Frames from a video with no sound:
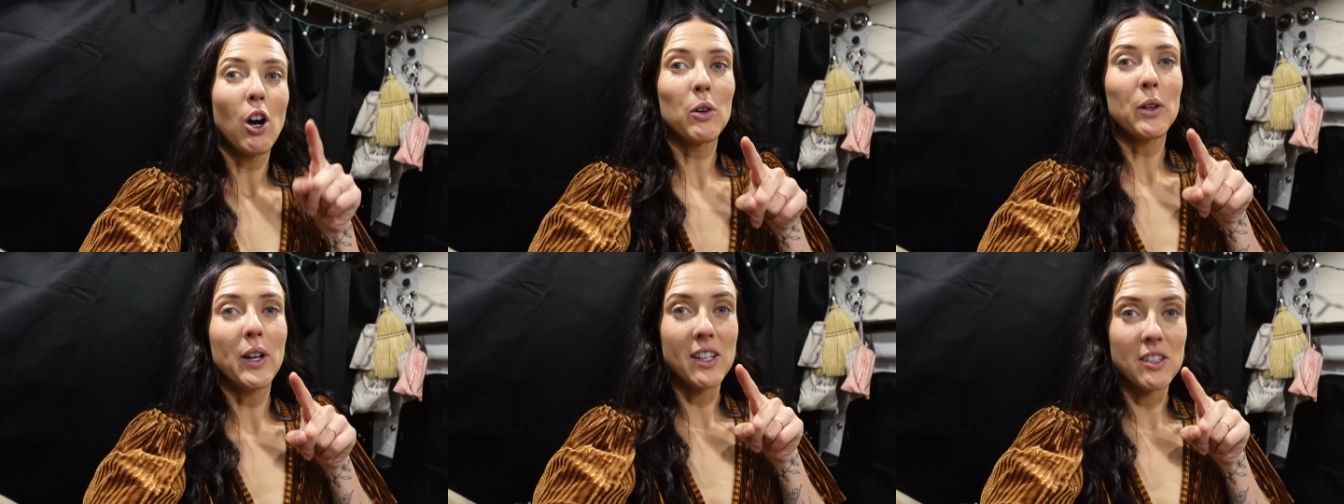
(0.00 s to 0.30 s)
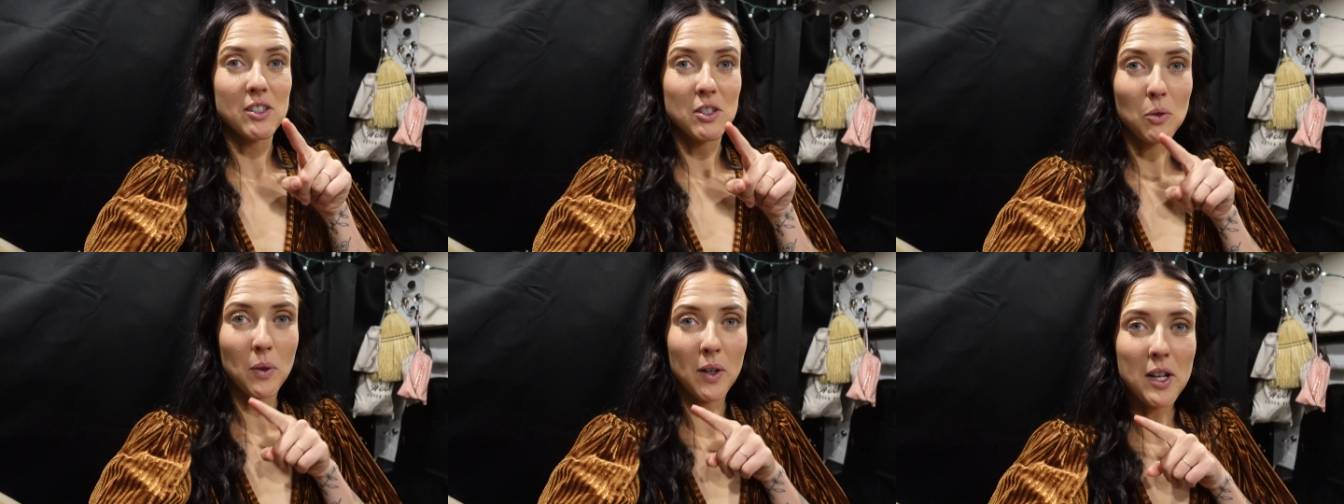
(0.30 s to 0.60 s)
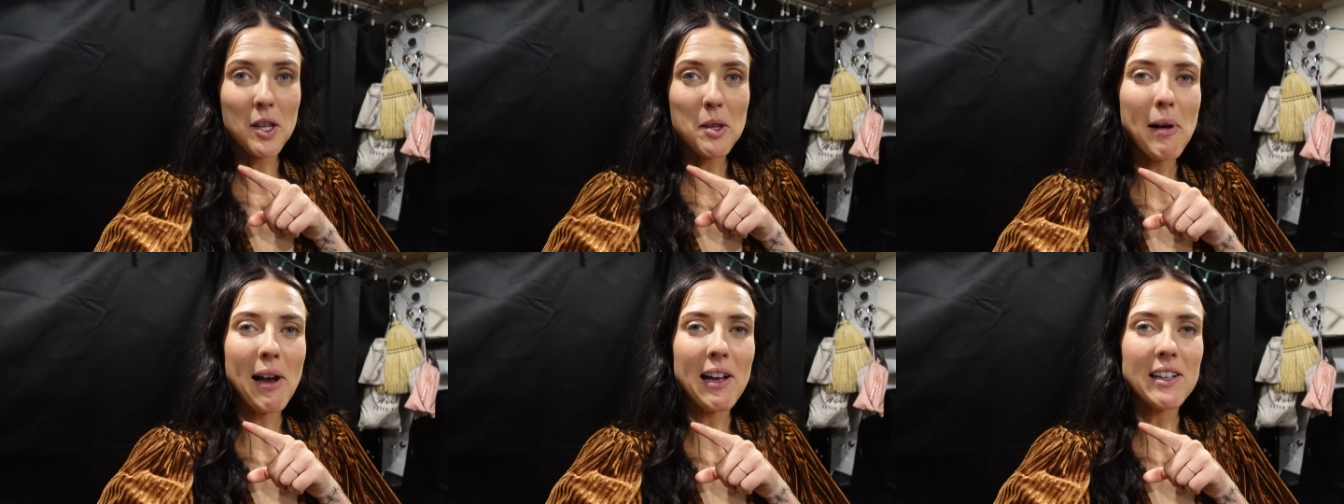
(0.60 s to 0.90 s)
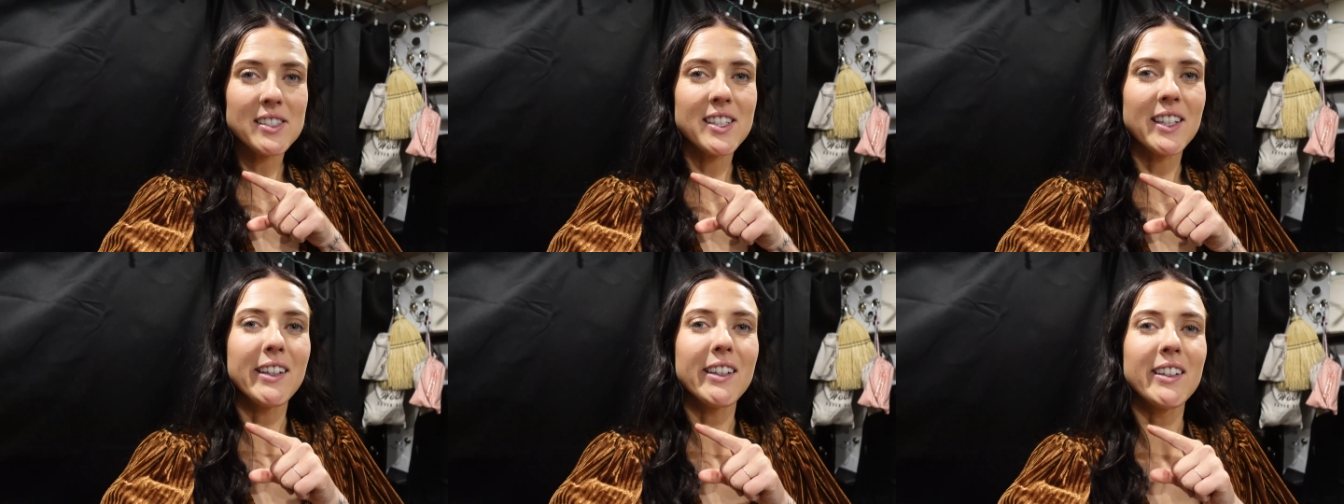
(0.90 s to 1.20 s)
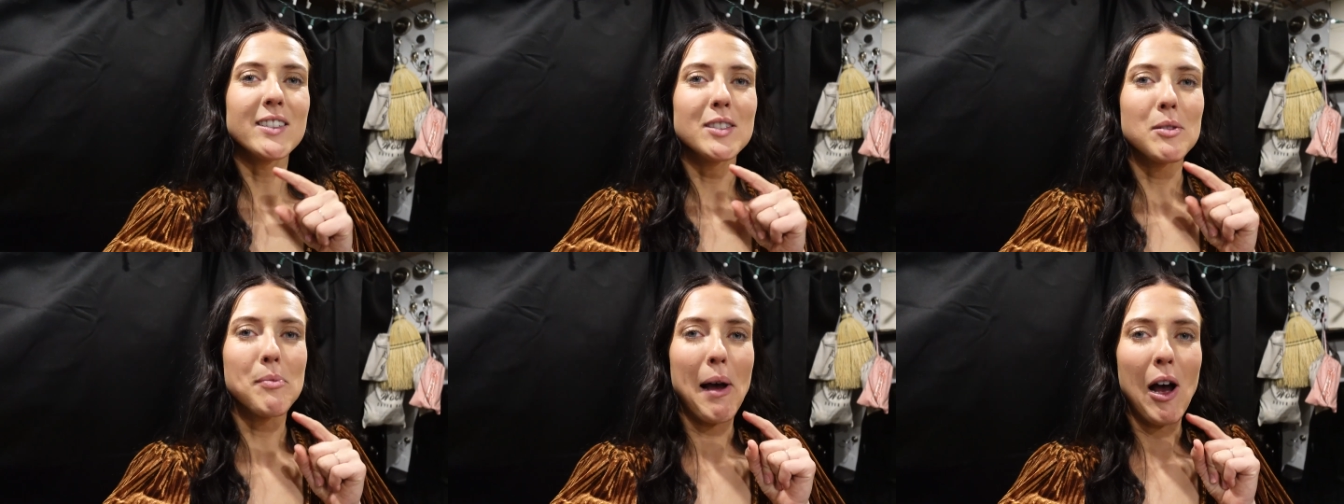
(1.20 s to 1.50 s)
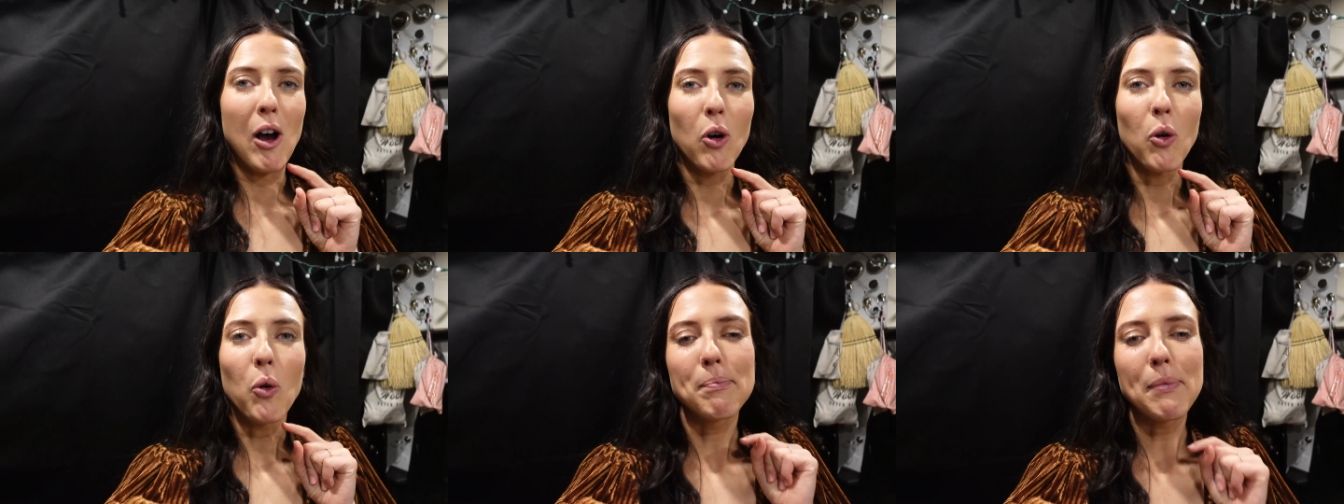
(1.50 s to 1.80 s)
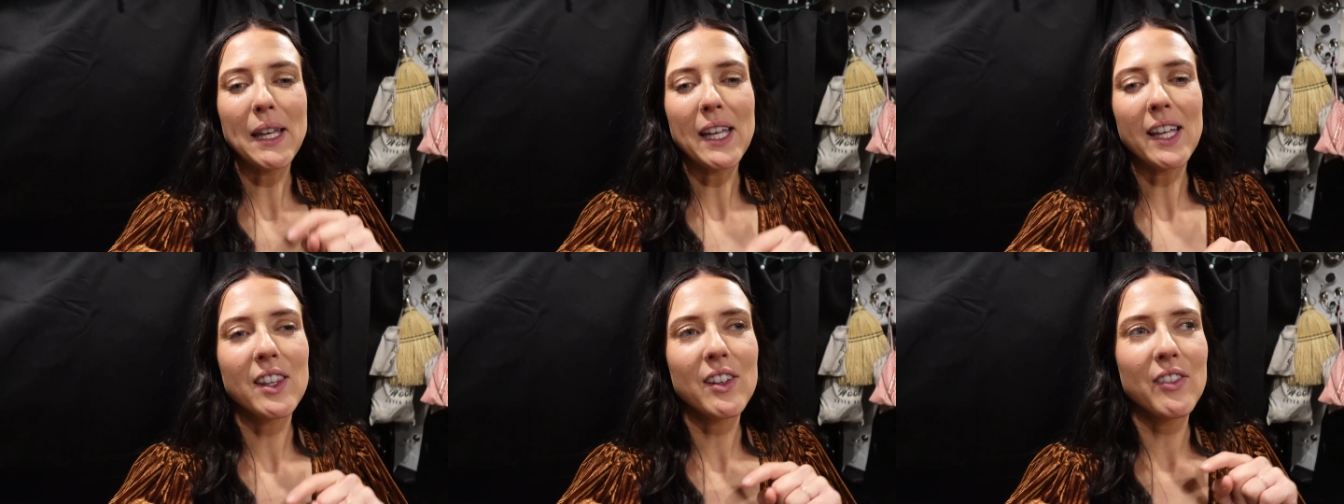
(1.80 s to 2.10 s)
Okay, so one of the best things about
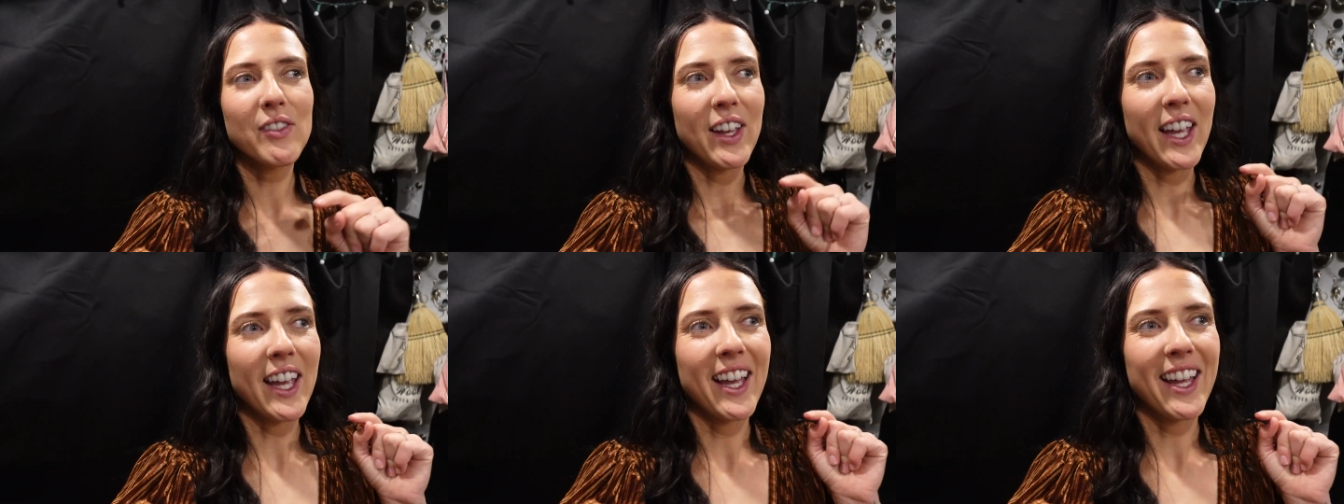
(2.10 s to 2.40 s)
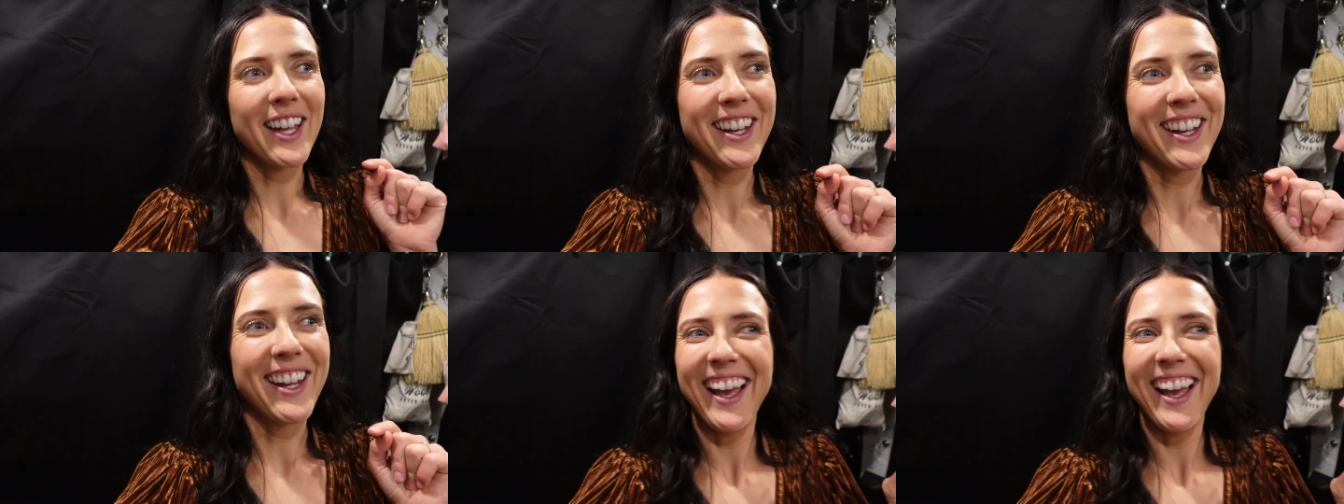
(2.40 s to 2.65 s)
being in the van